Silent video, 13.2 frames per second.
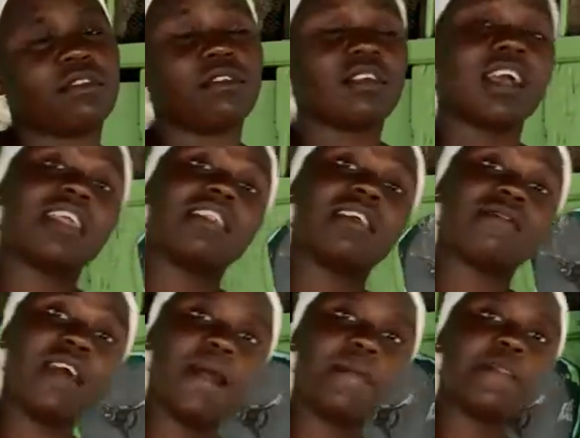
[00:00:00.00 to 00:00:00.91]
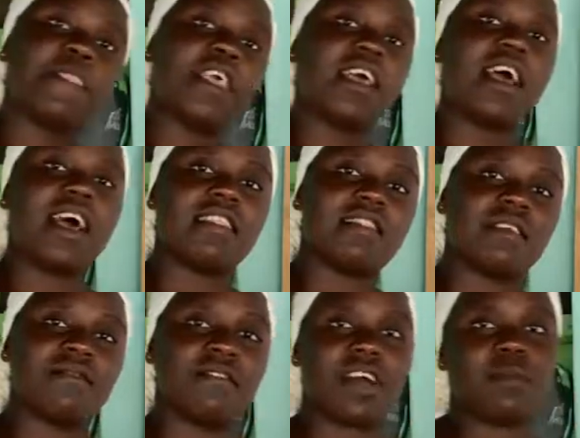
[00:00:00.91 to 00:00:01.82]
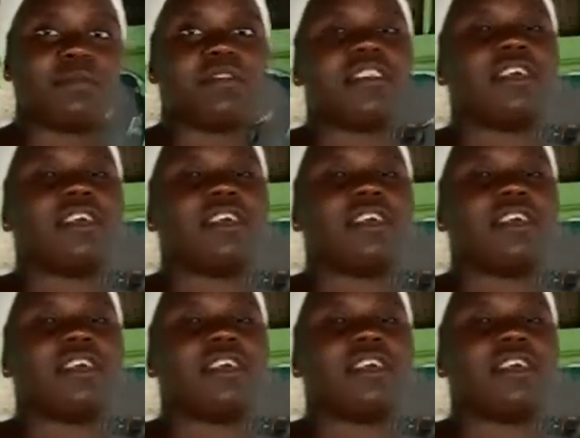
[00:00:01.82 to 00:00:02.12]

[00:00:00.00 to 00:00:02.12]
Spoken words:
You look at the verbs.